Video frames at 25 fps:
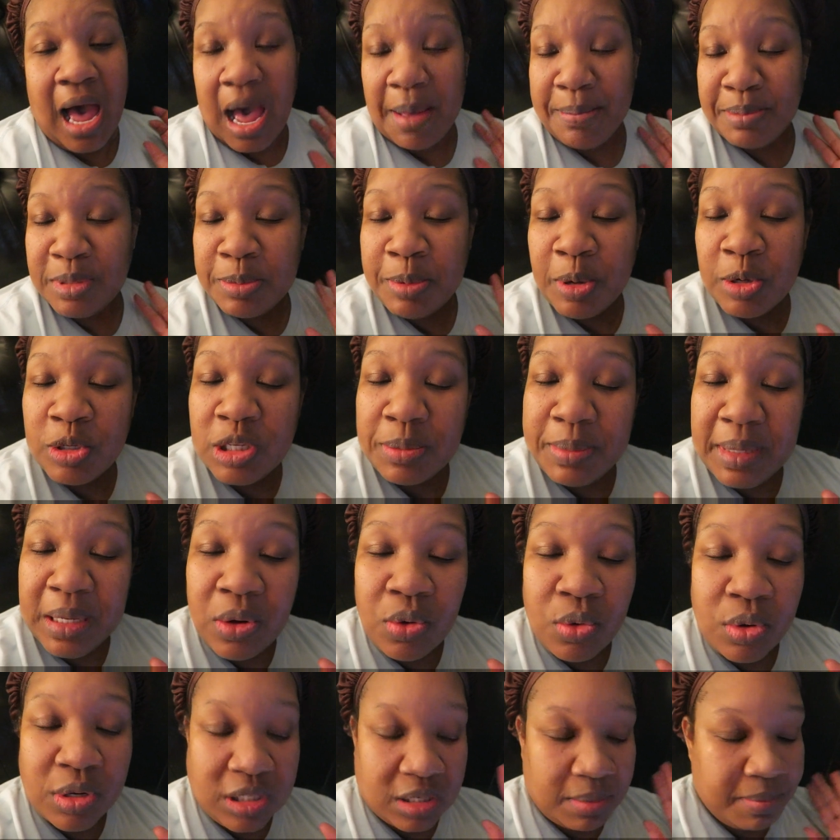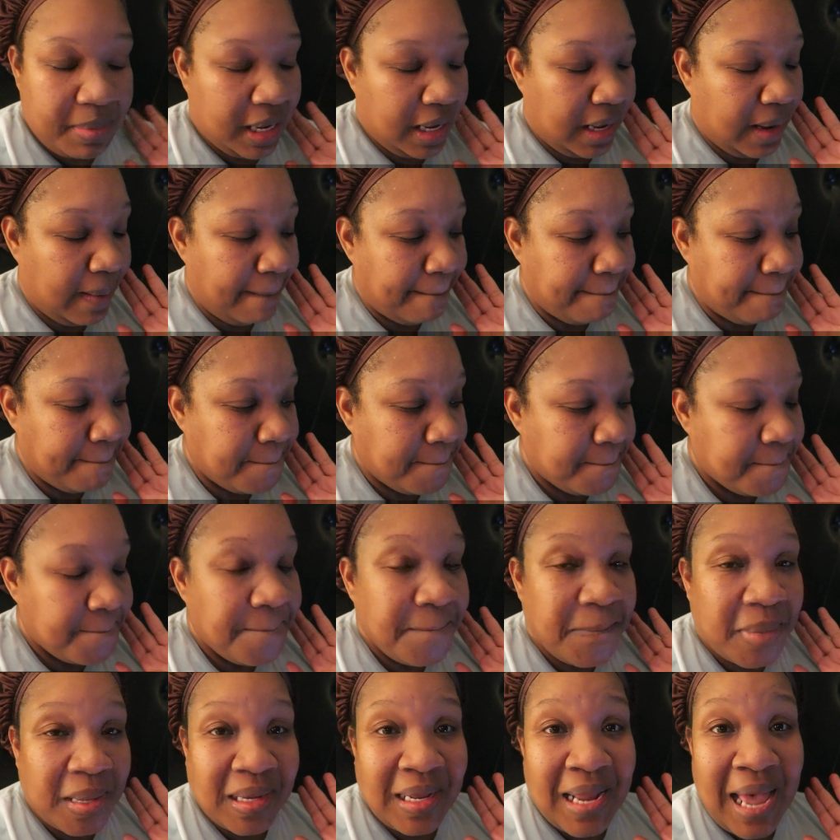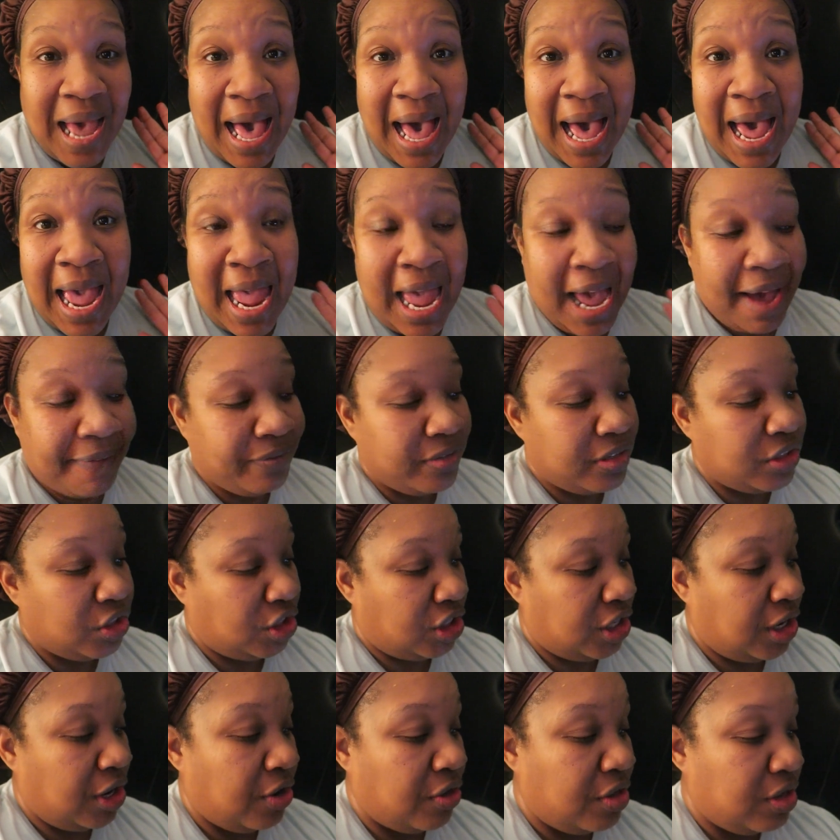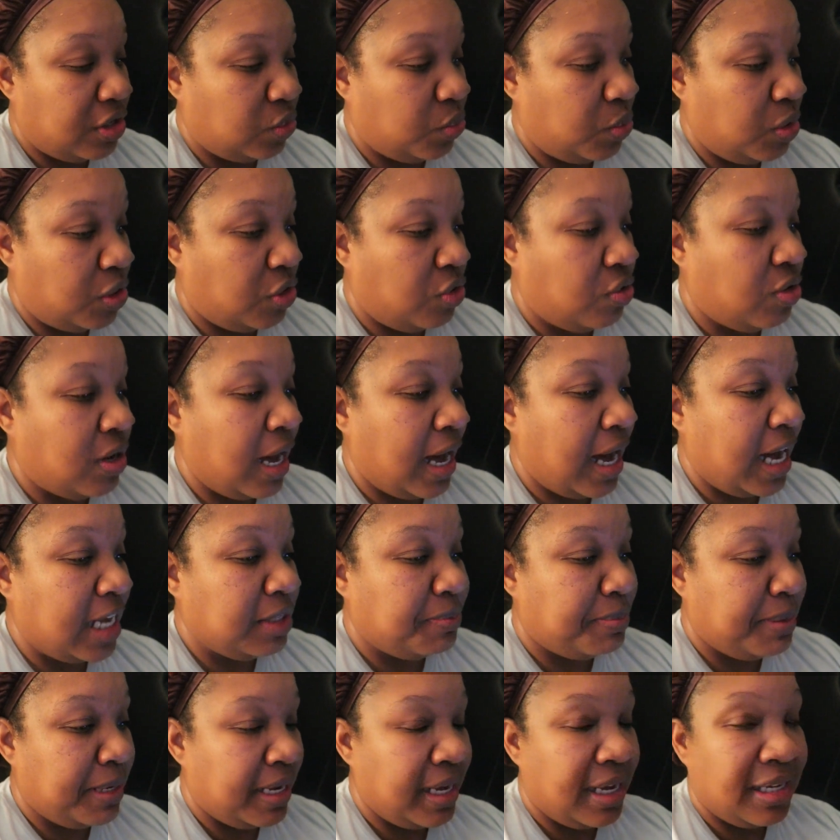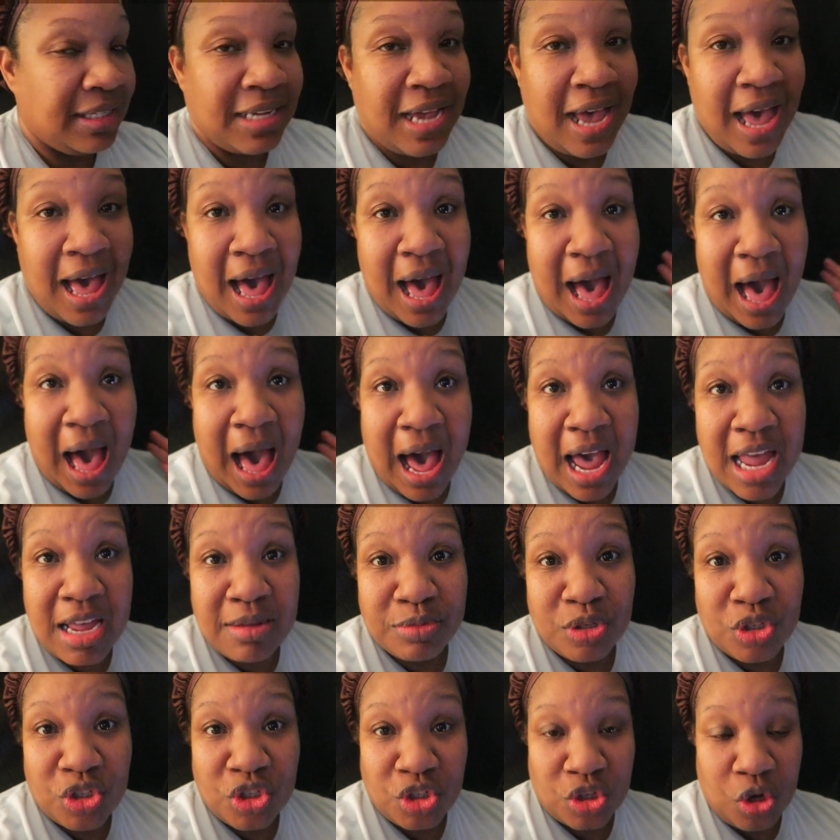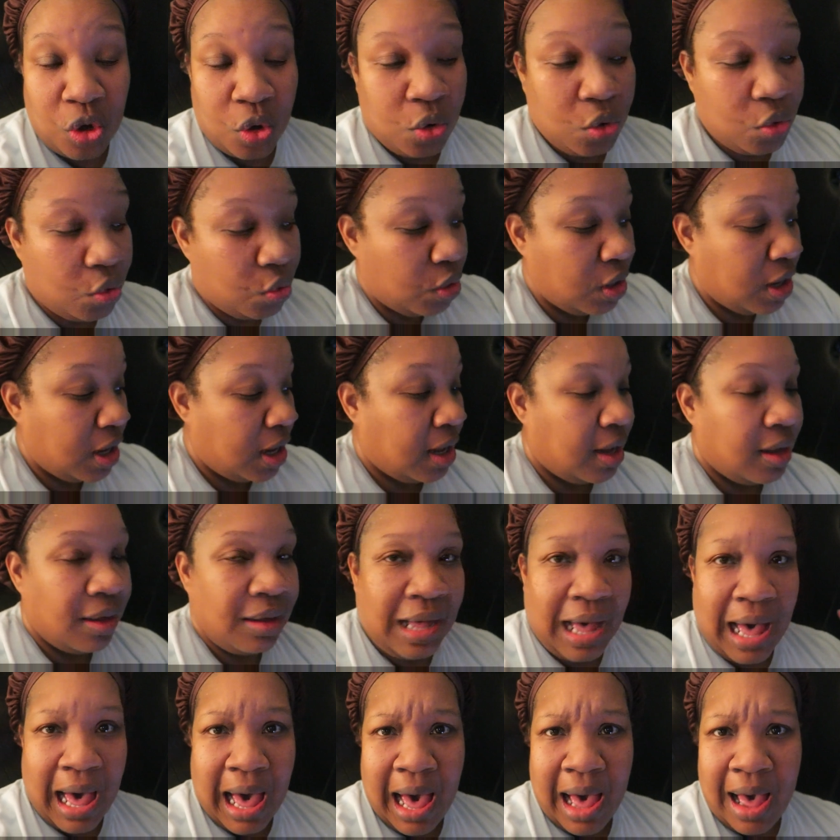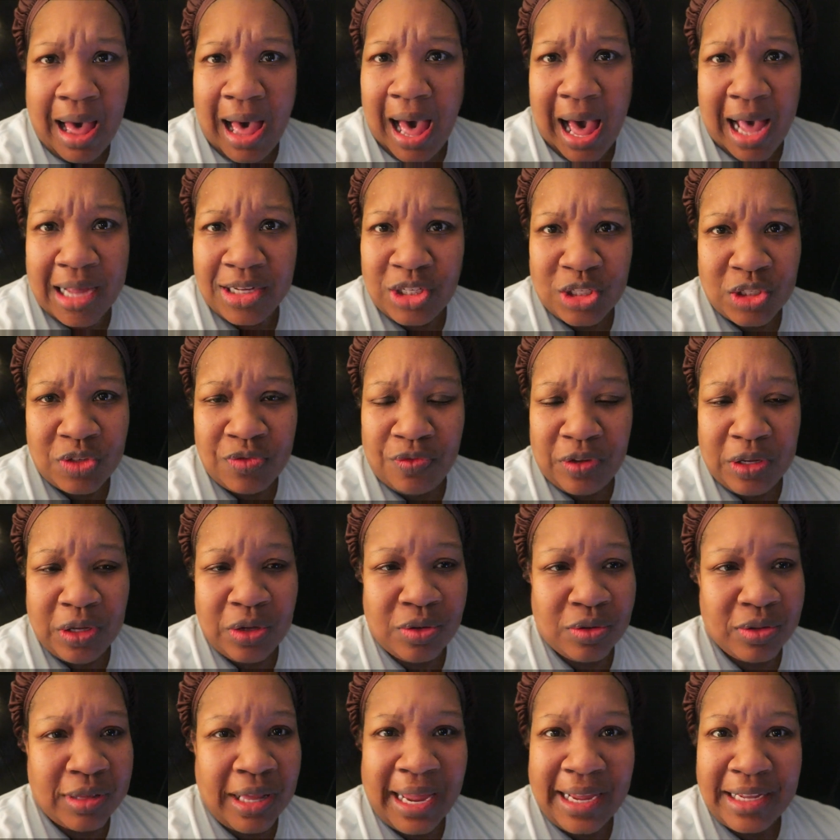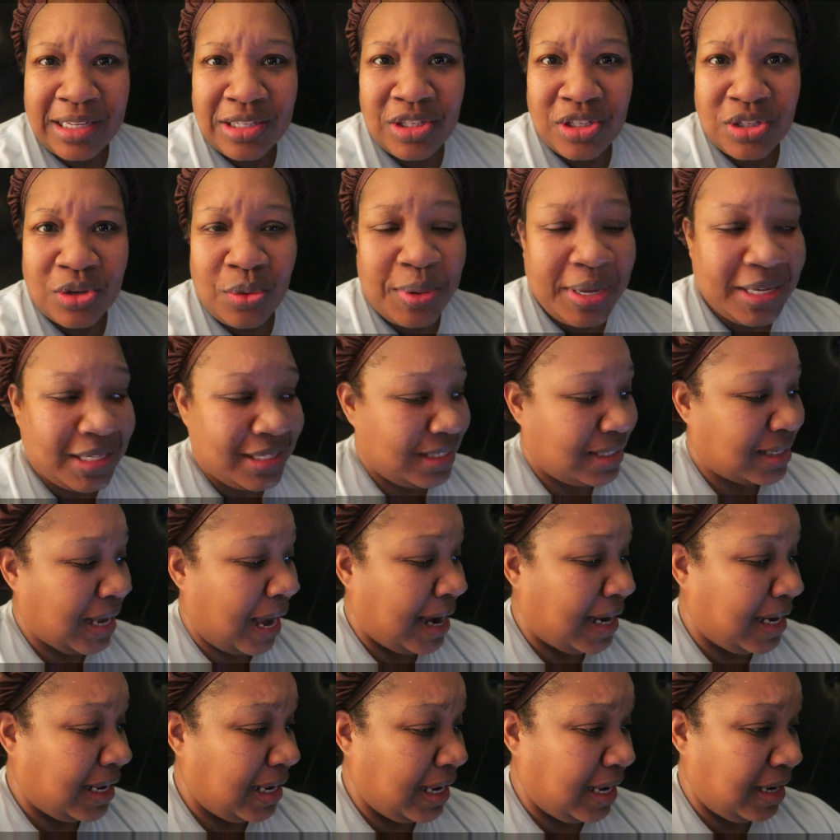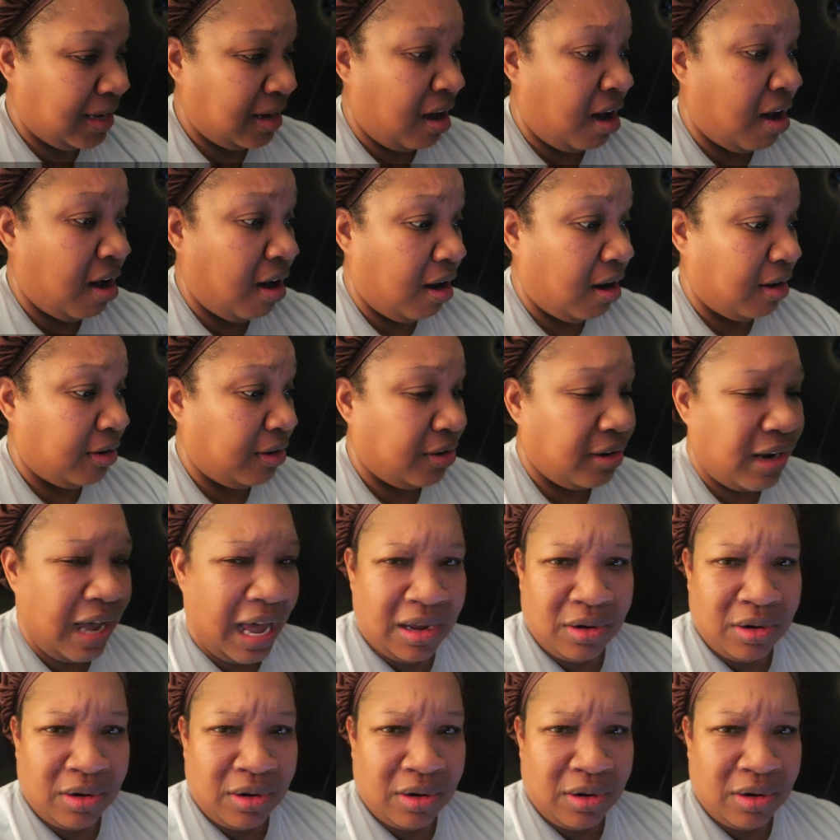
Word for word: I'm supposed to be going to bed but I have to share this with you guys because I am so I just feel like so excited and honored.